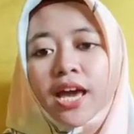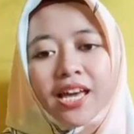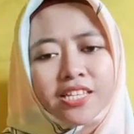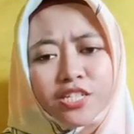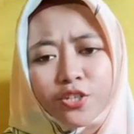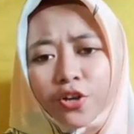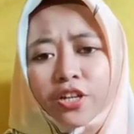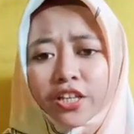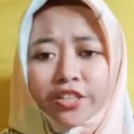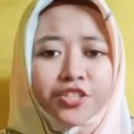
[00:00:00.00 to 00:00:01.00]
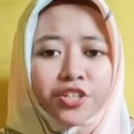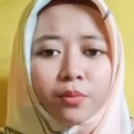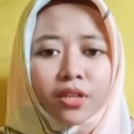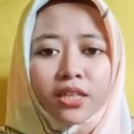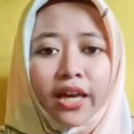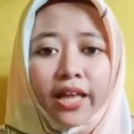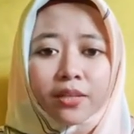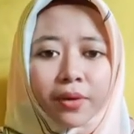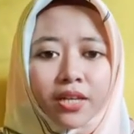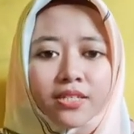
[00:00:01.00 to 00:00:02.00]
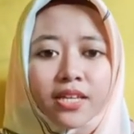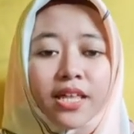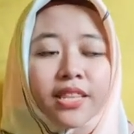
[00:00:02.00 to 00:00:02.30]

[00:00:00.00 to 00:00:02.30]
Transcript: has non-negotiable elements